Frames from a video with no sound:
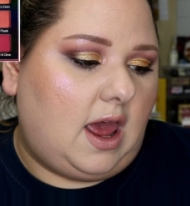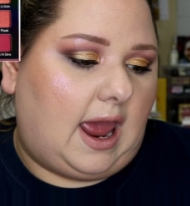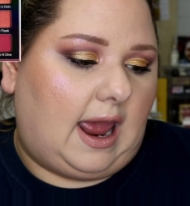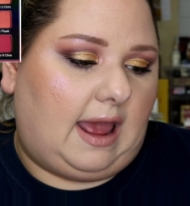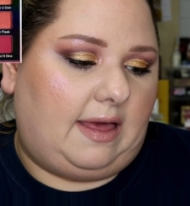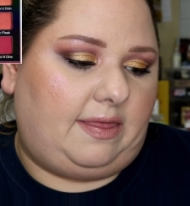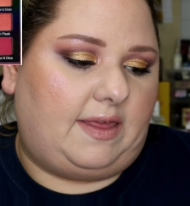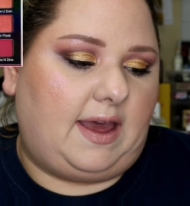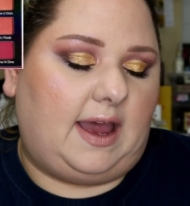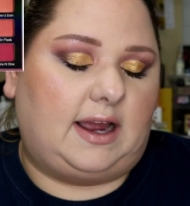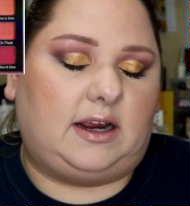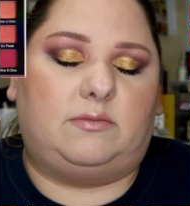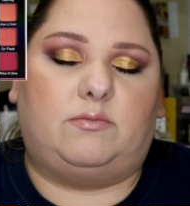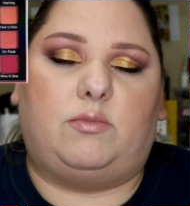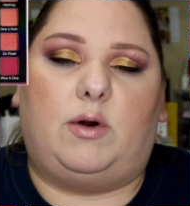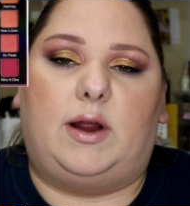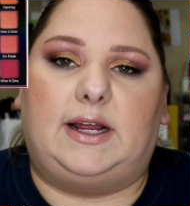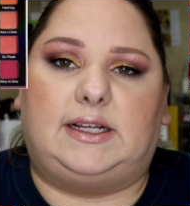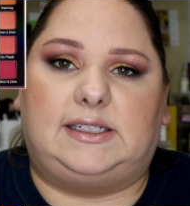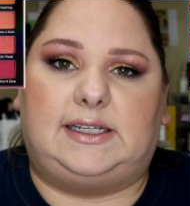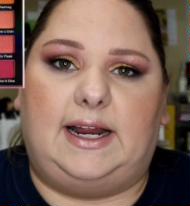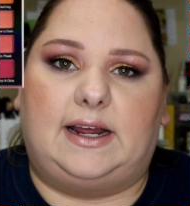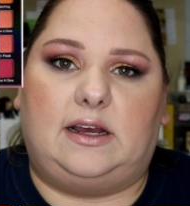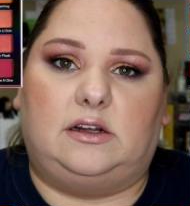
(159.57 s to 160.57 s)
and that
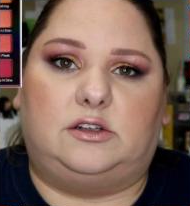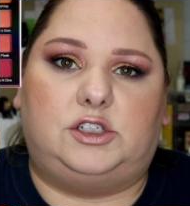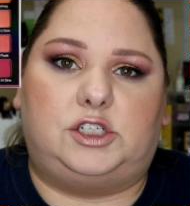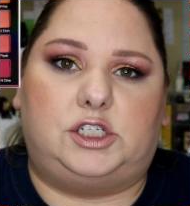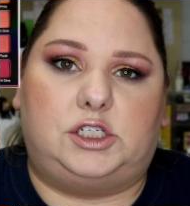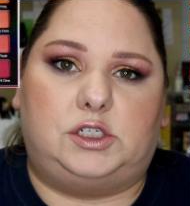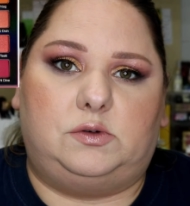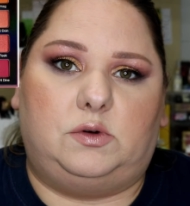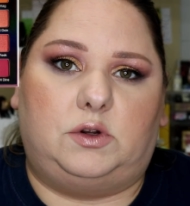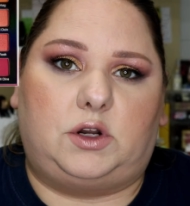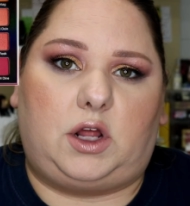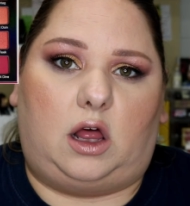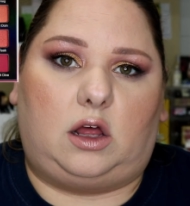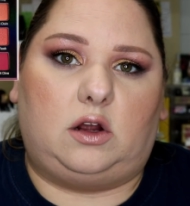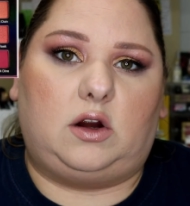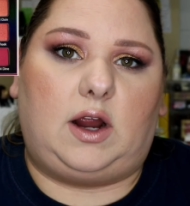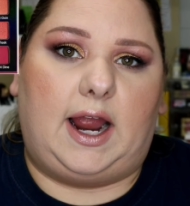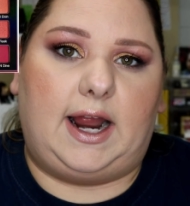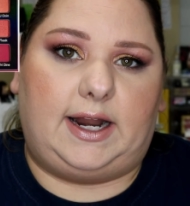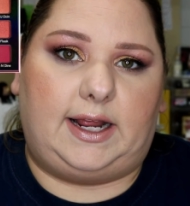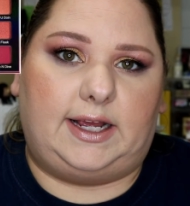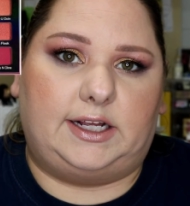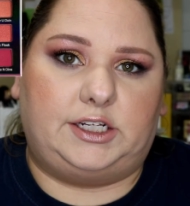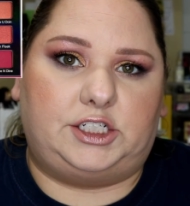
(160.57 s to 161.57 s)
breaks down to
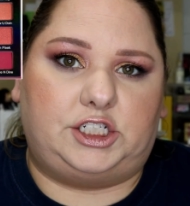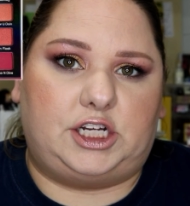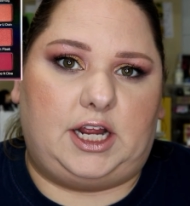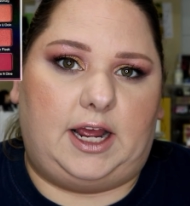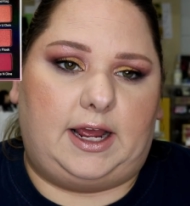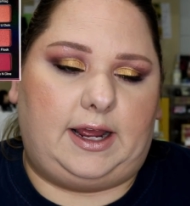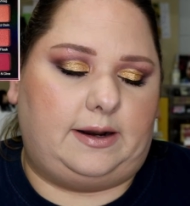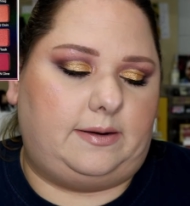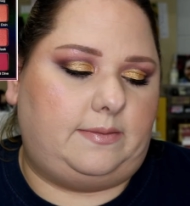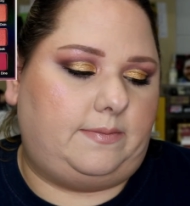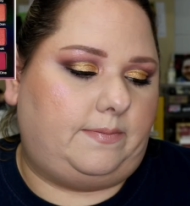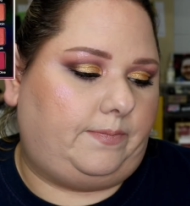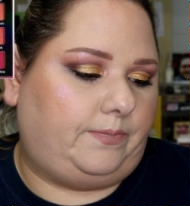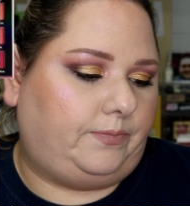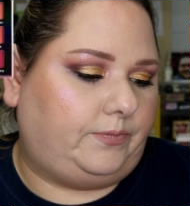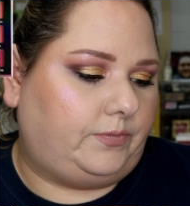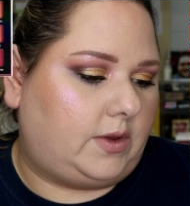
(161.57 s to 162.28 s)
$1.80 a shade,